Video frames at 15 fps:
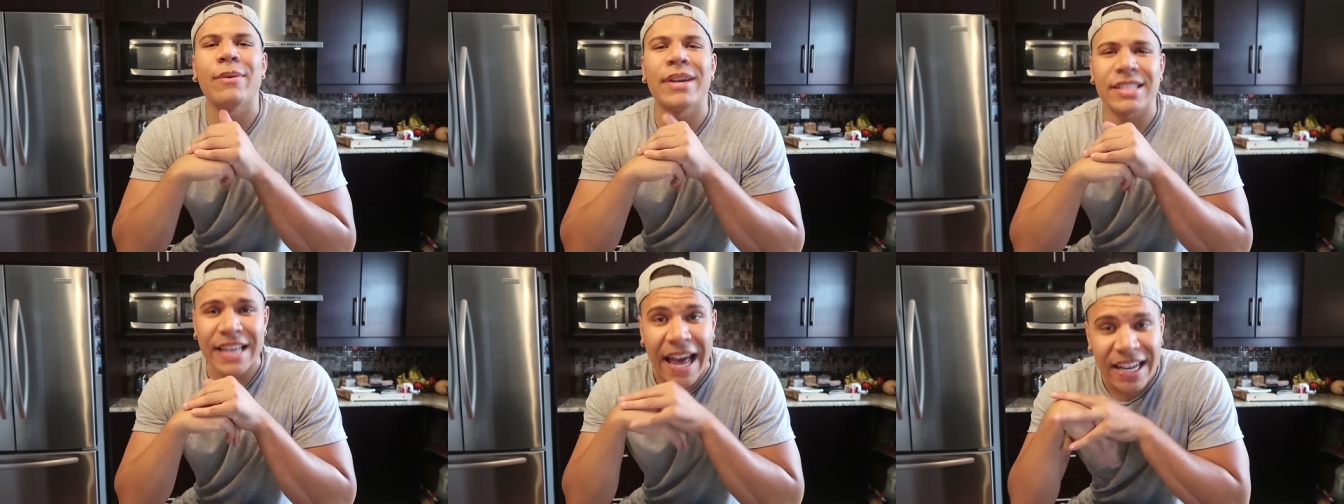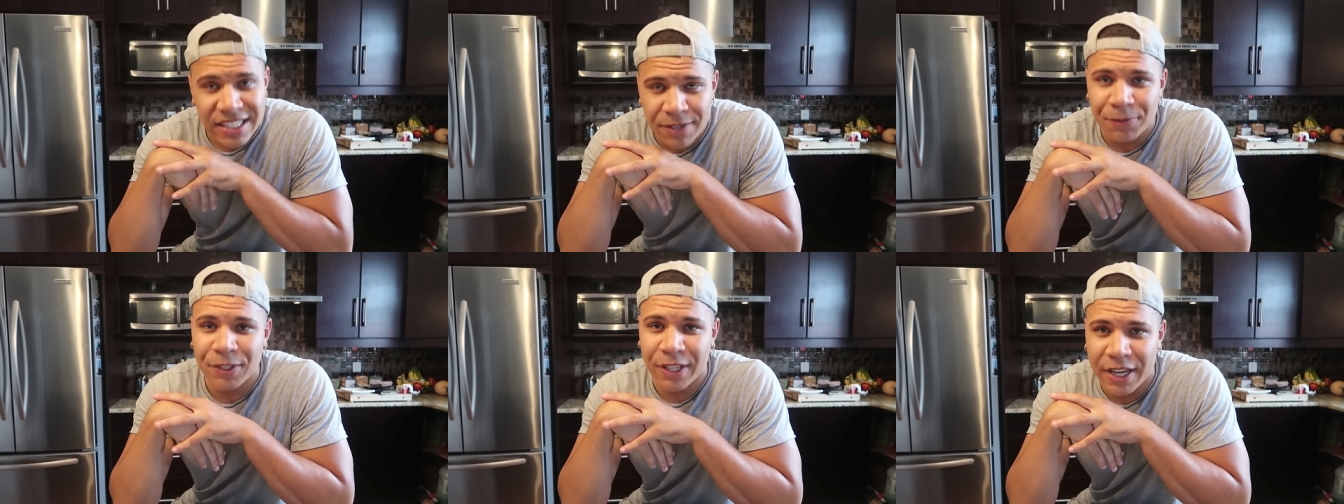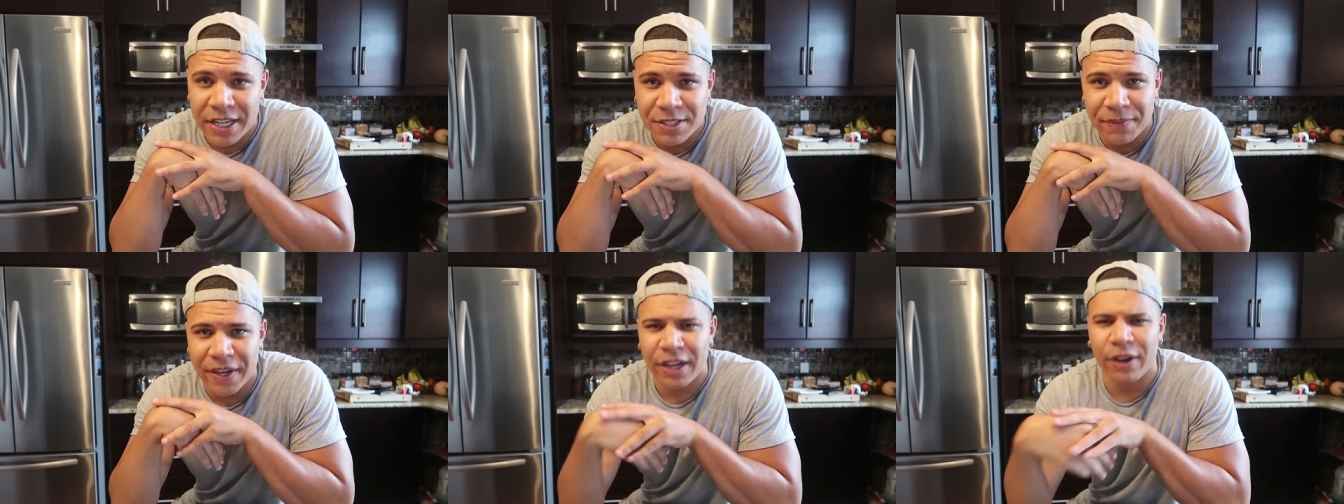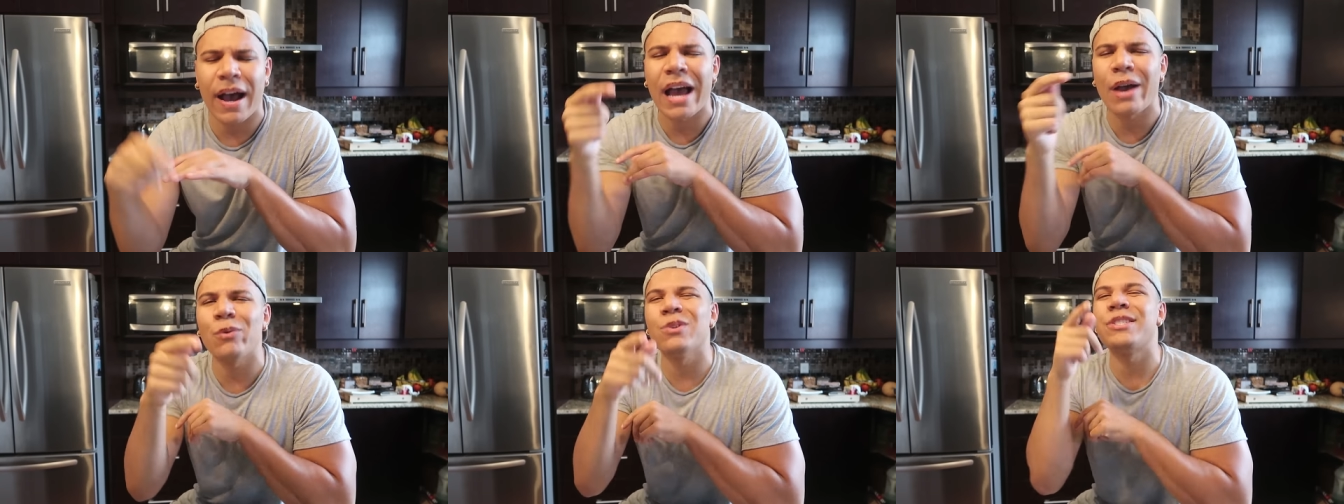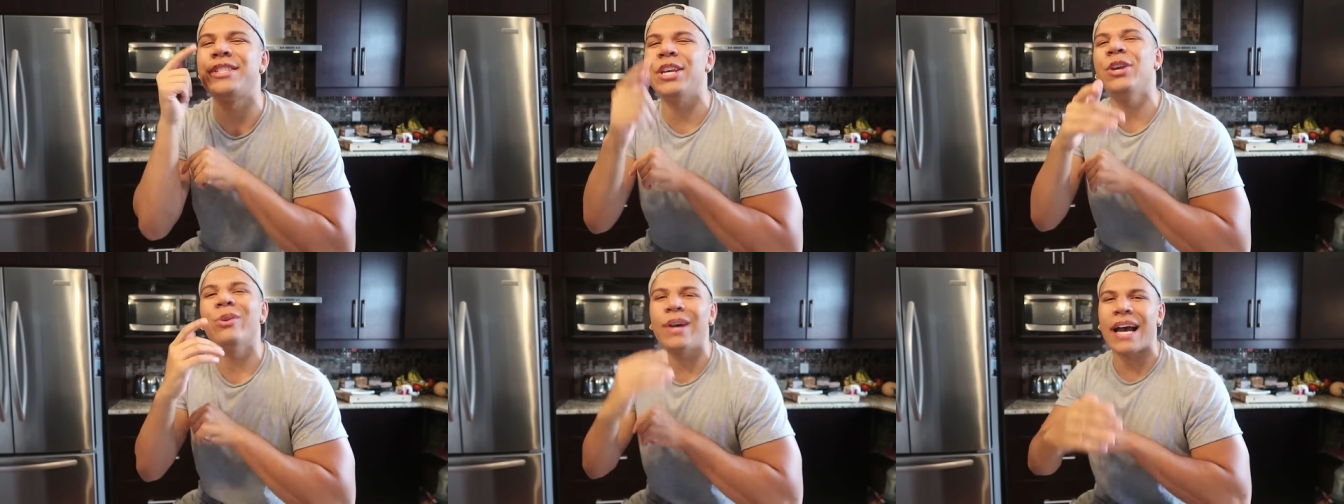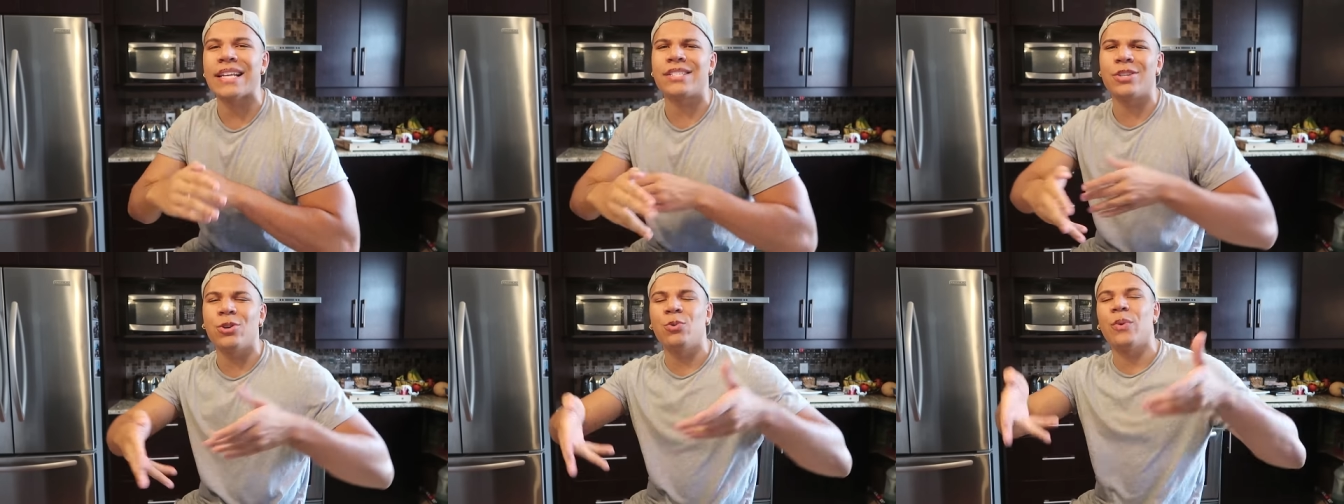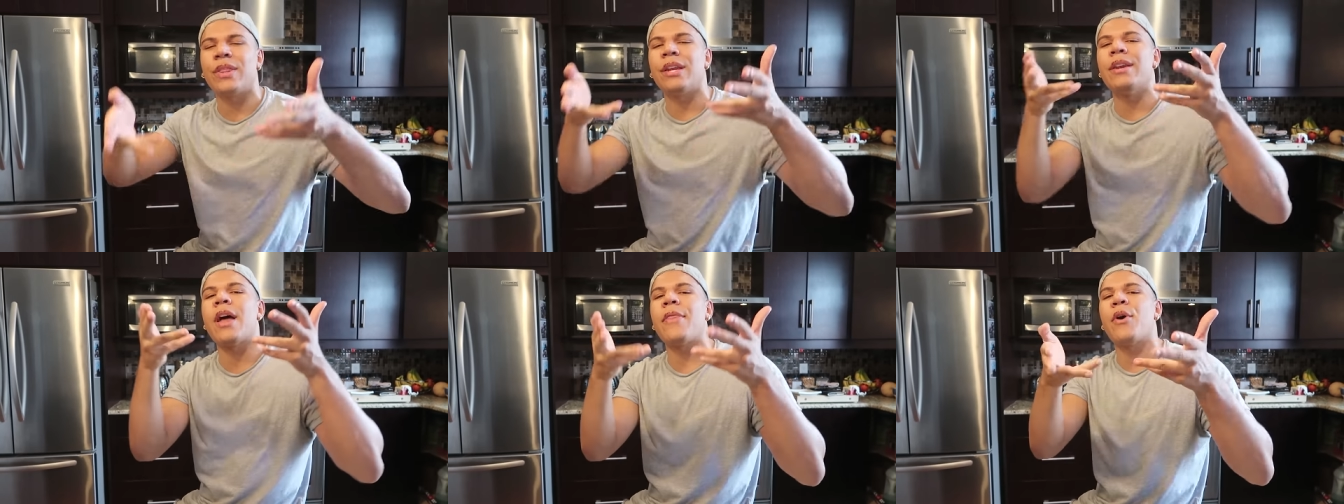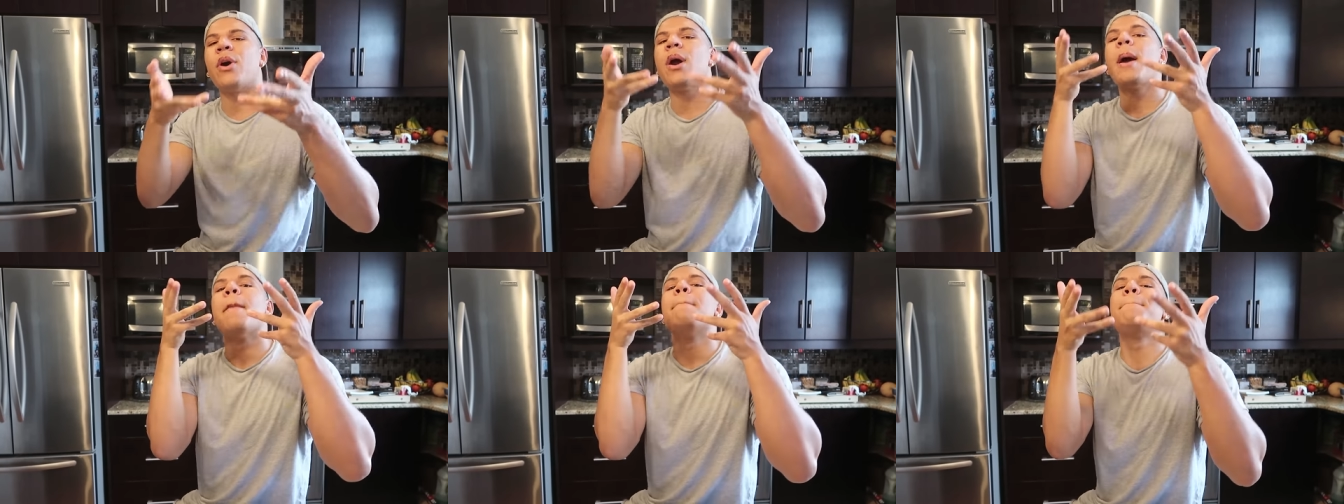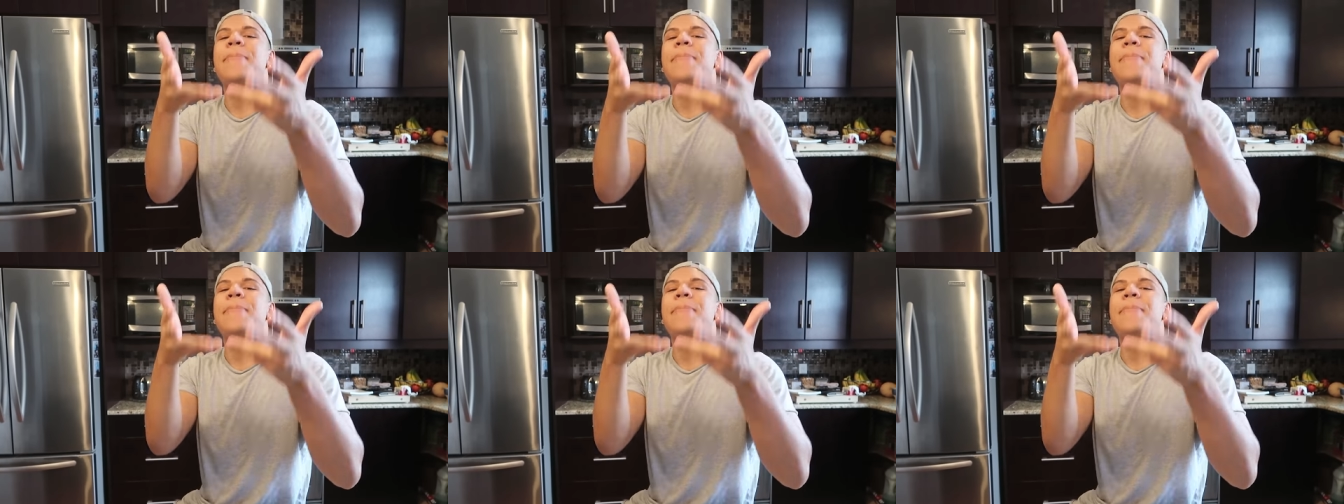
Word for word: Anyways, that is it for today's video. I will see you guys soon with another